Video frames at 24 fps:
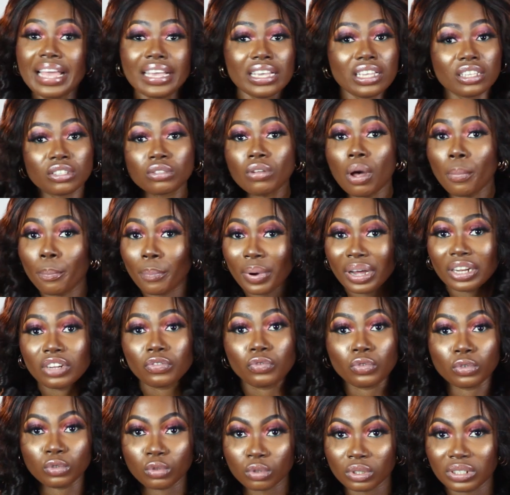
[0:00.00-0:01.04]
It's not bad
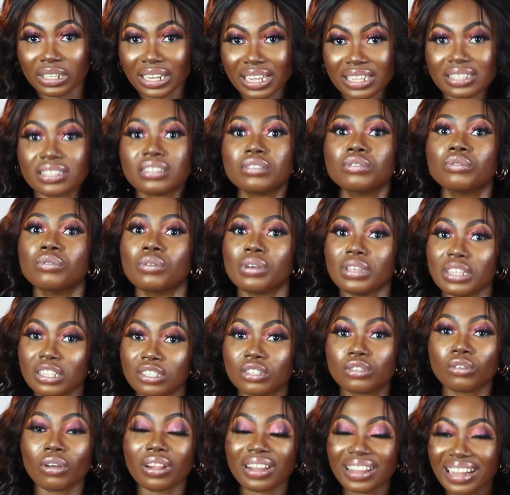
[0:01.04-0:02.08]
if you do that.
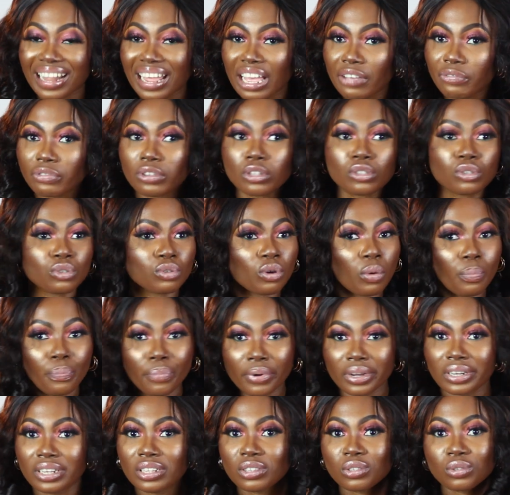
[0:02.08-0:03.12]
It's your life, it's your
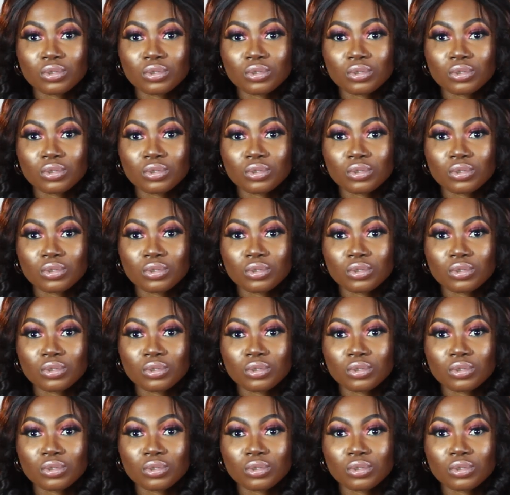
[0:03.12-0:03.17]
body.